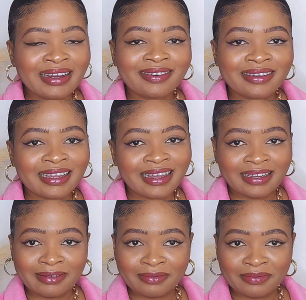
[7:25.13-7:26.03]
okay,
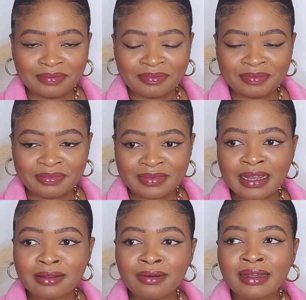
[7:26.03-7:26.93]

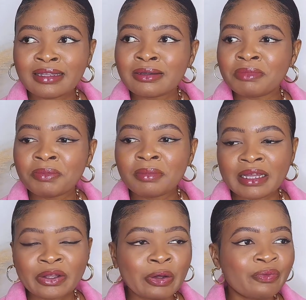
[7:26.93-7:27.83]
I know that some people
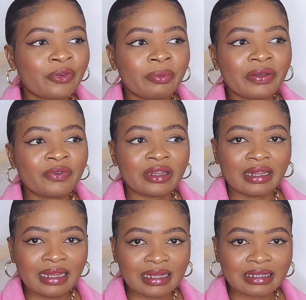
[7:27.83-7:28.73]
might come for me for
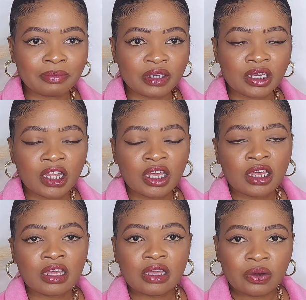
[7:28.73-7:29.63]
this, but
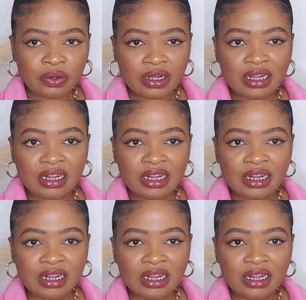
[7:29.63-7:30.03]
y'all,